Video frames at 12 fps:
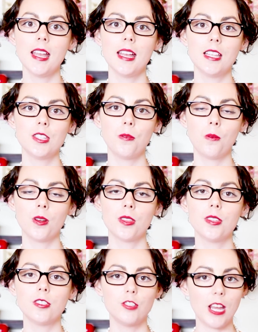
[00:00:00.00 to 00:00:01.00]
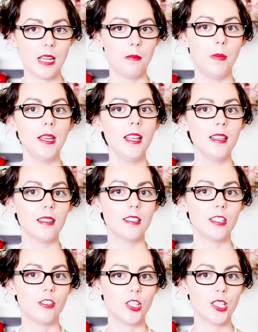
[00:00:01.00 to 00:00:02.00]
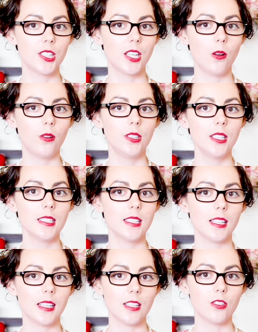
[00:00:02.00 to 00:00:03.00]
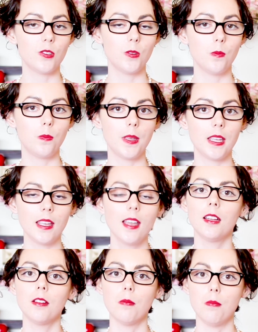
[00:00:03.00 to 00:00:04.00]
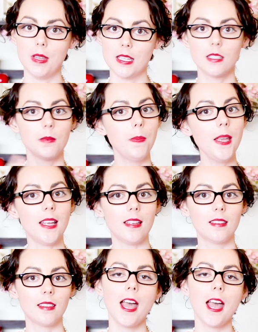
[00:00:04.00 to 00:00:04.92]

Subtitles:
Henceforth, Jane Bennet, since she's the oldest, gets to be Miss Bennet.